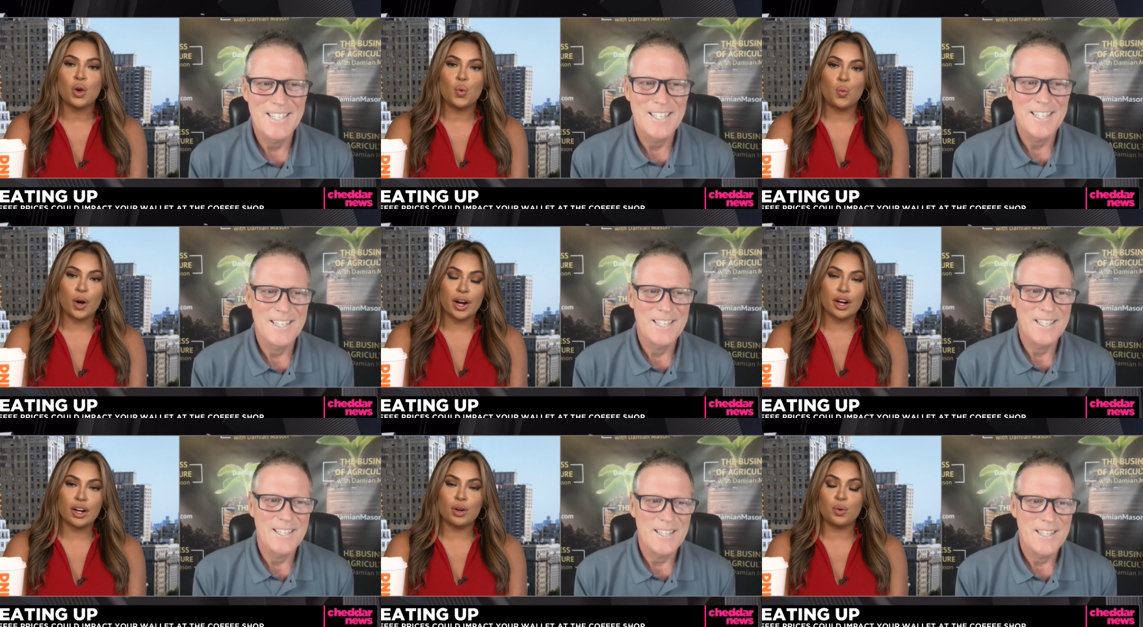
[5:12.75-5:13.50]

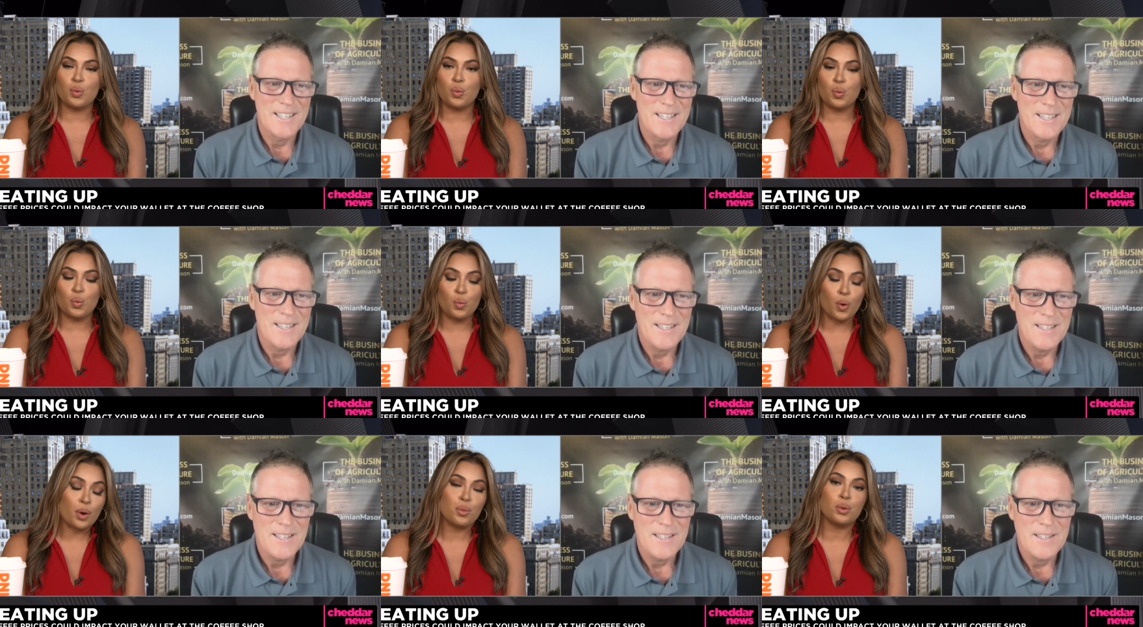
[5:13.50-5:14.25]
Speaker 1: where
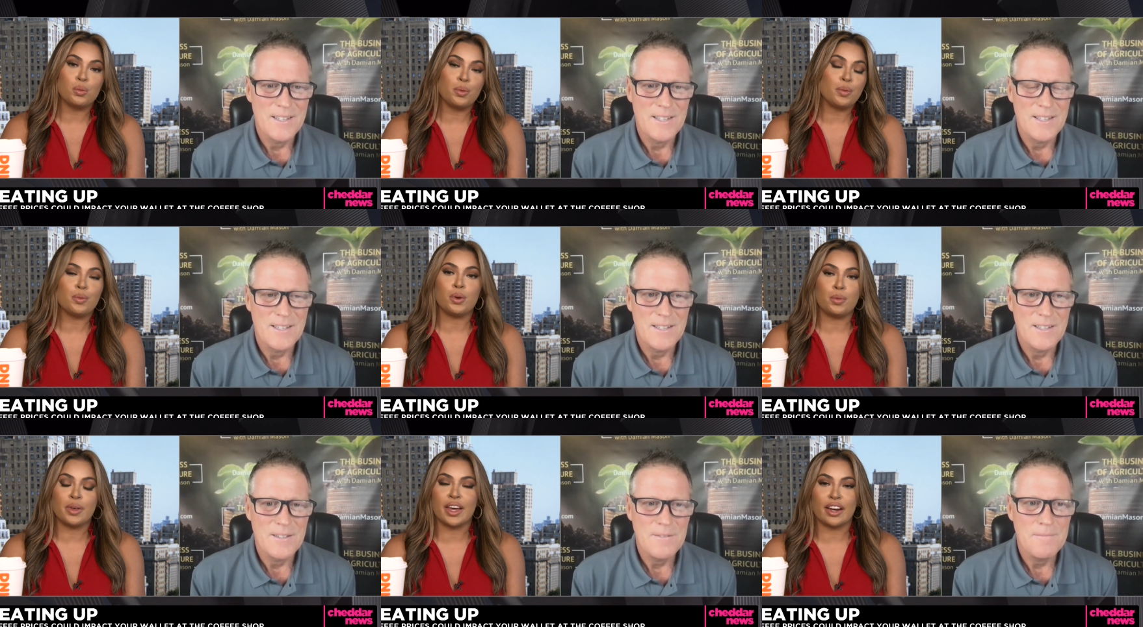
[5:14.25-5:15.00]
where will we,
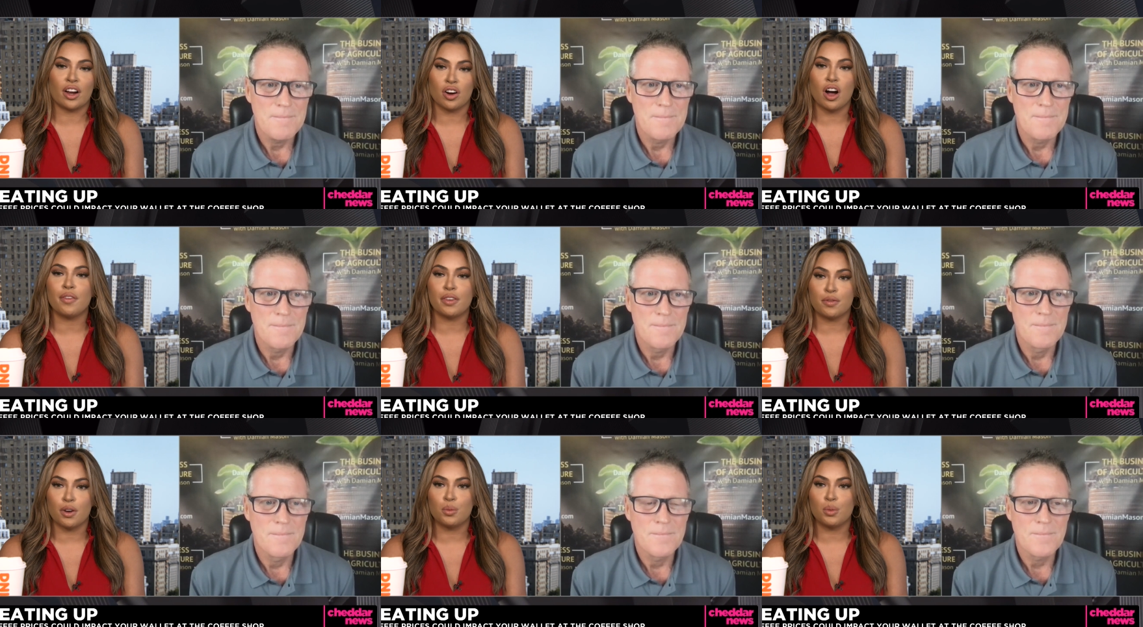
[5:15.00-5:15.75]
we be getting our
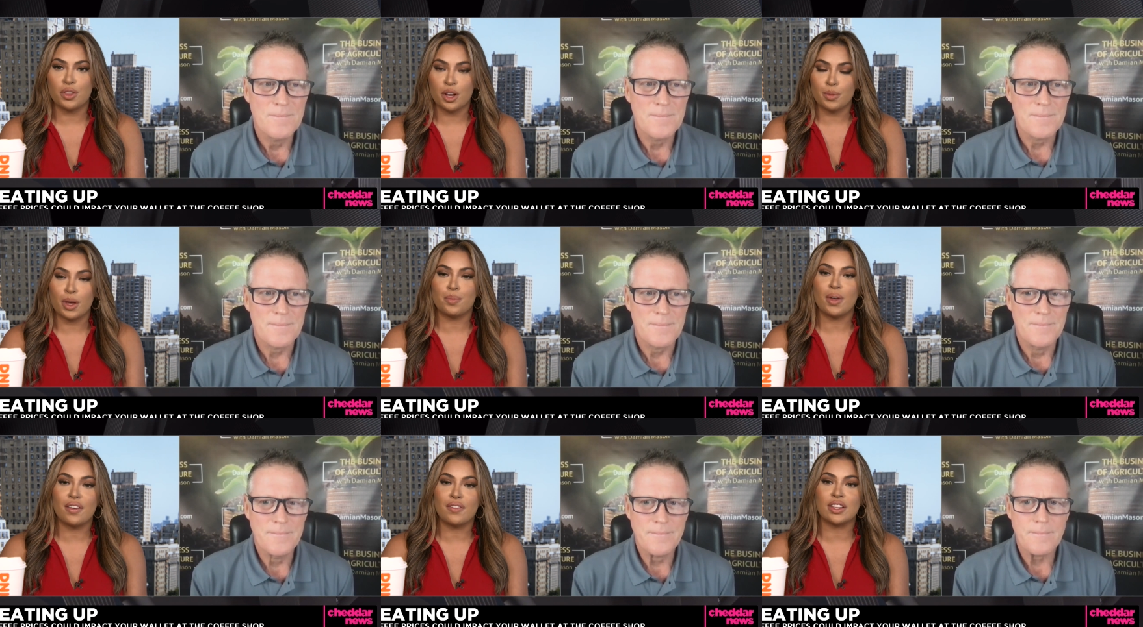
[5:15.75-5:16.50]
coffee from? Will there be a
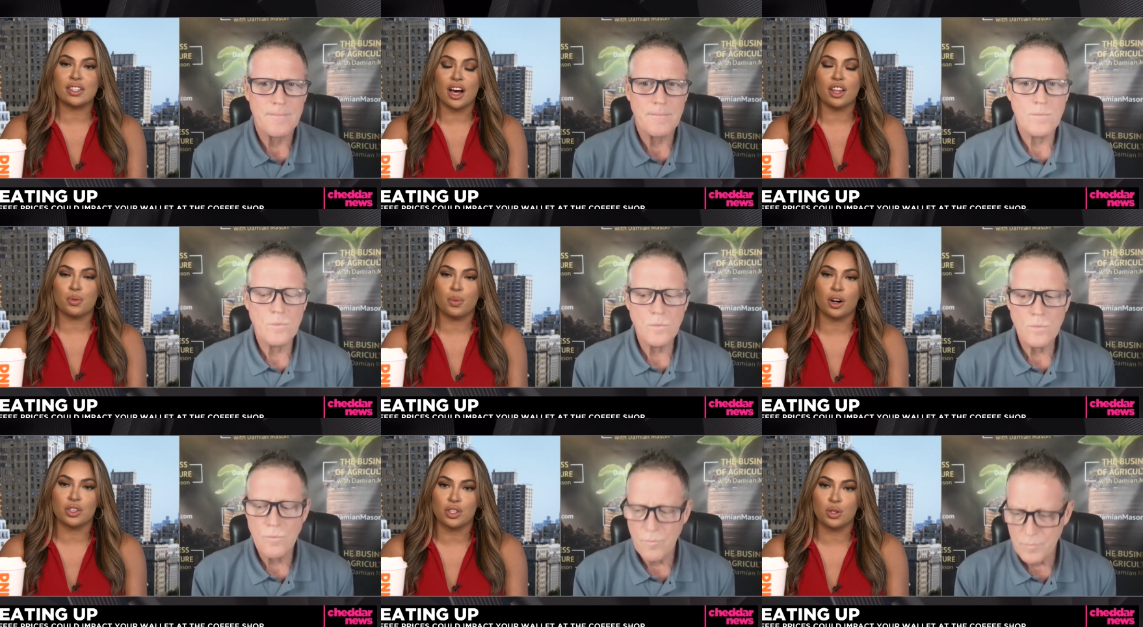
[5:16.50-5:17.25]
pivot to other
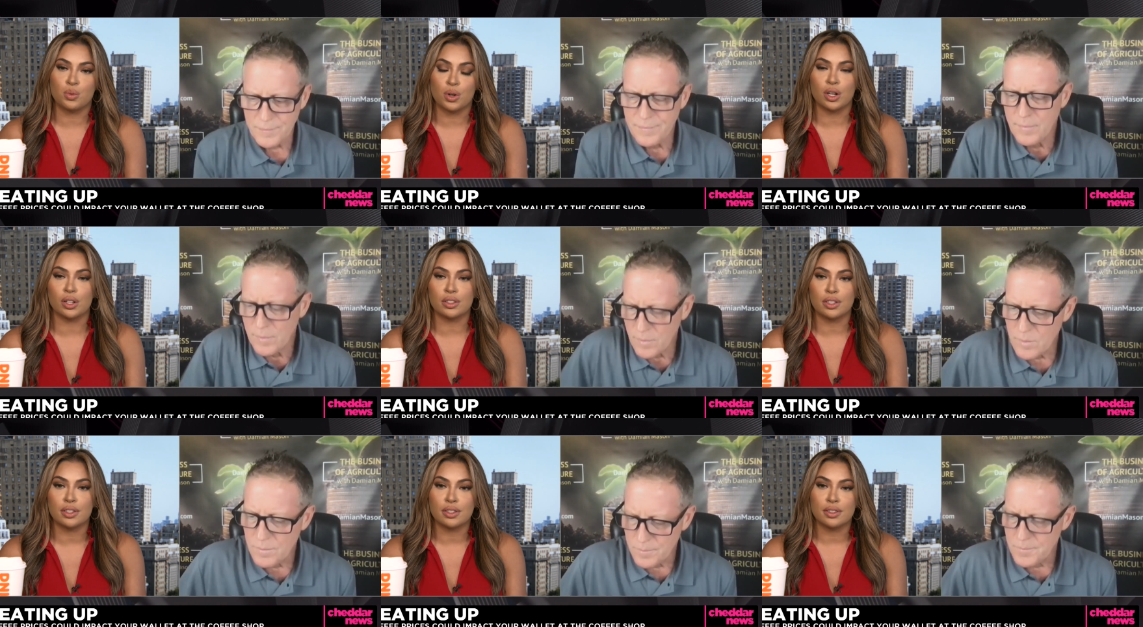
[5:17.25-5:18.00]
parts of the
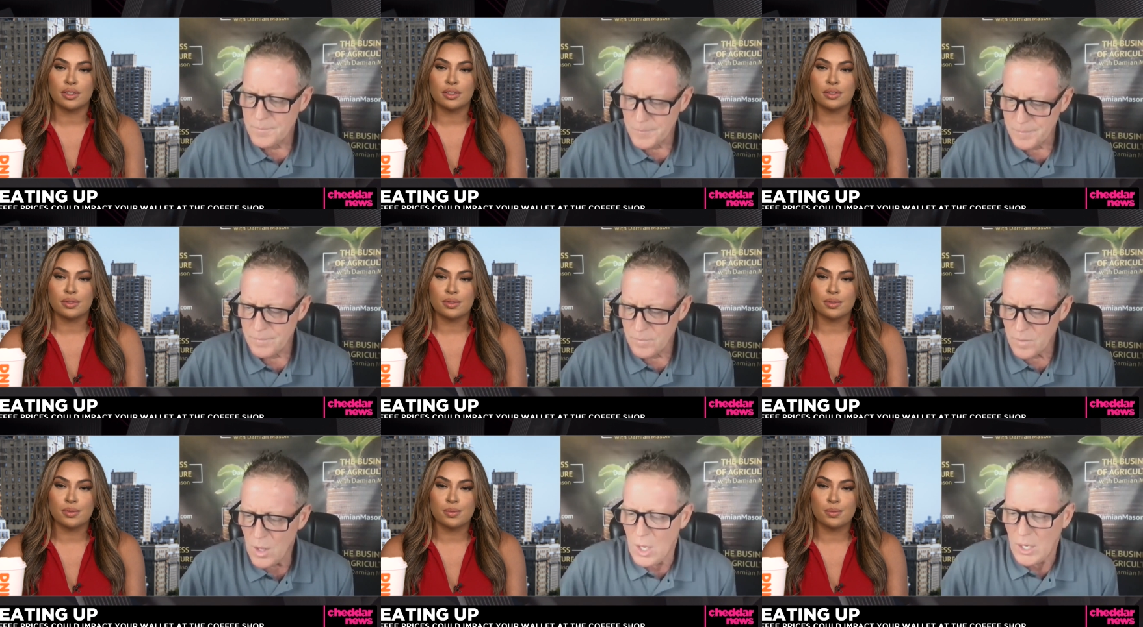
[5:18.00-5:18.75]
world?
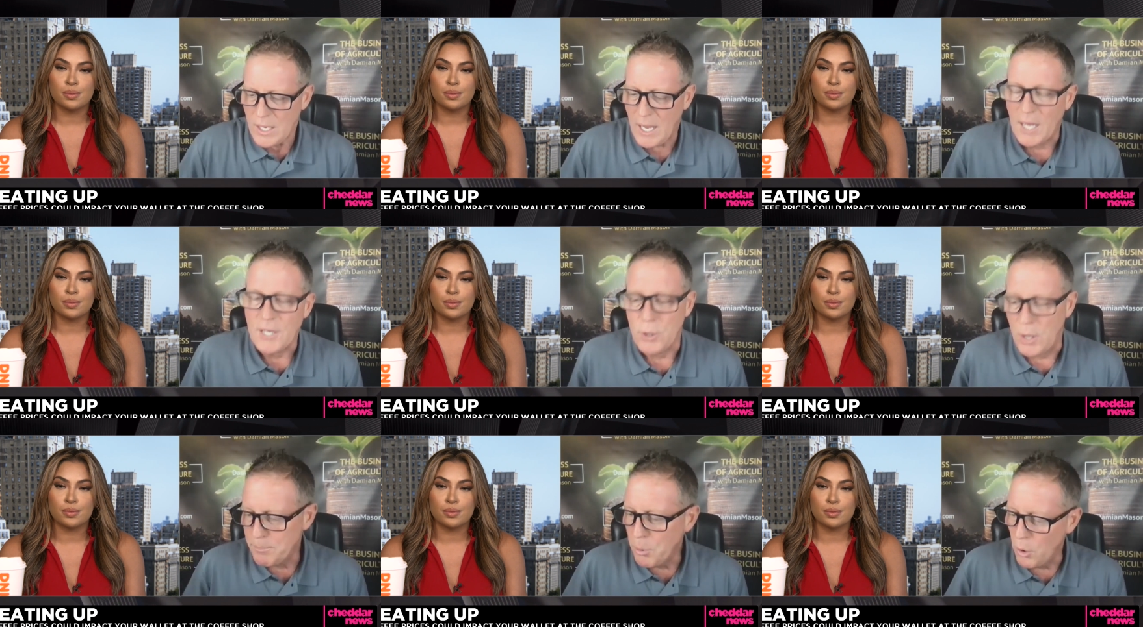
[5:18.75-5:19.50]
Speaker 2: Yeah, so I
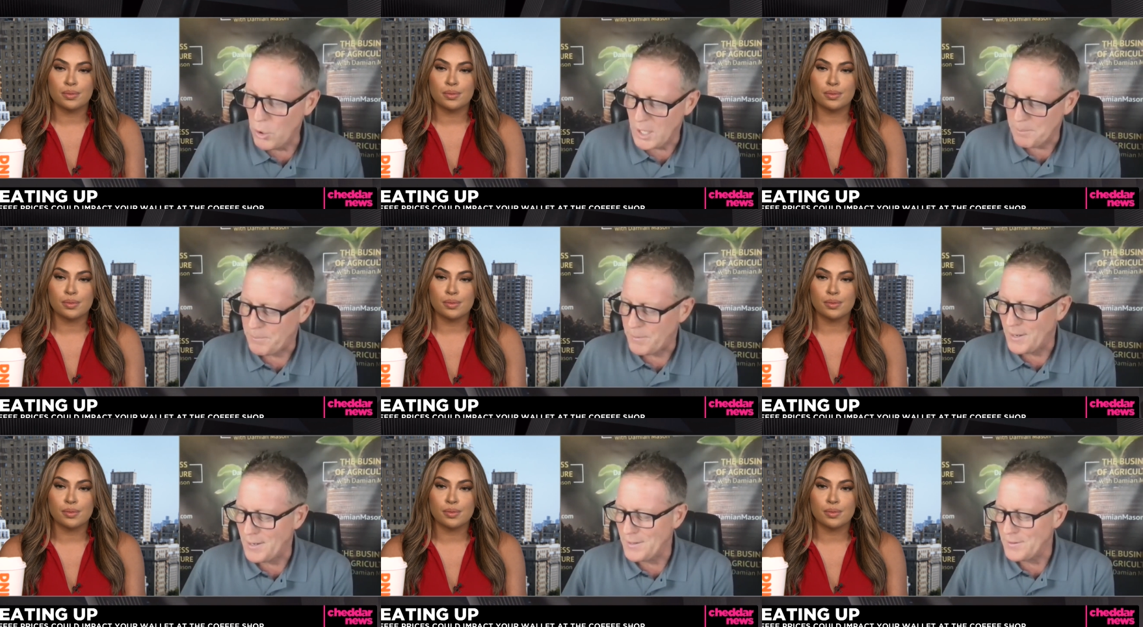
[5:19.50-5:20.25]
pulled up
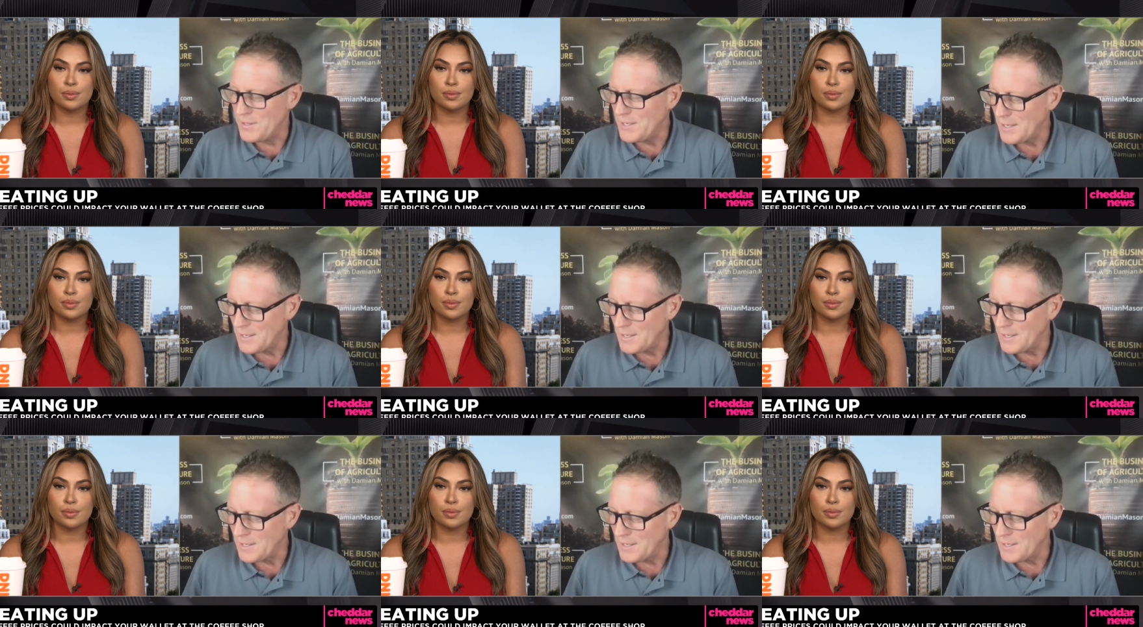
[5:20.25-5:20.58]
uh, the uh,